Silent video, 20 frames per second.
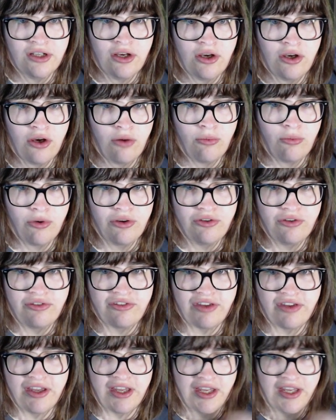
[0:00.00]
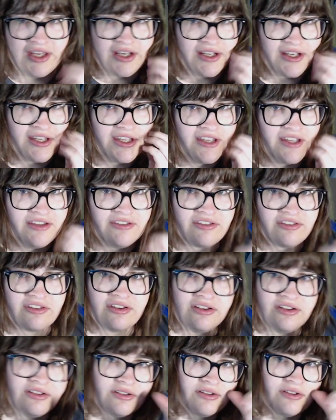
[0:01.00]
what you see here is
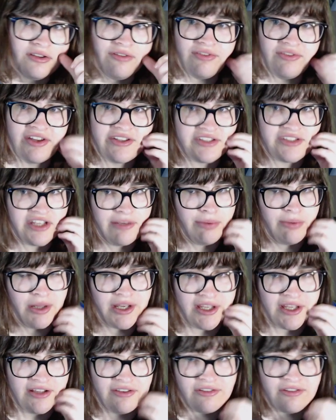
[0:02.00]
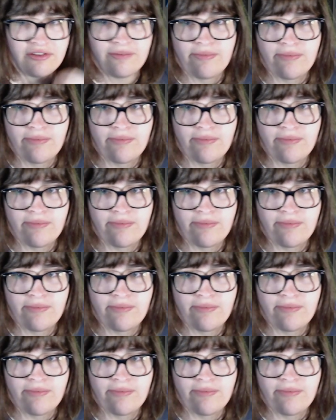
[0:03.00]
the VST plugins.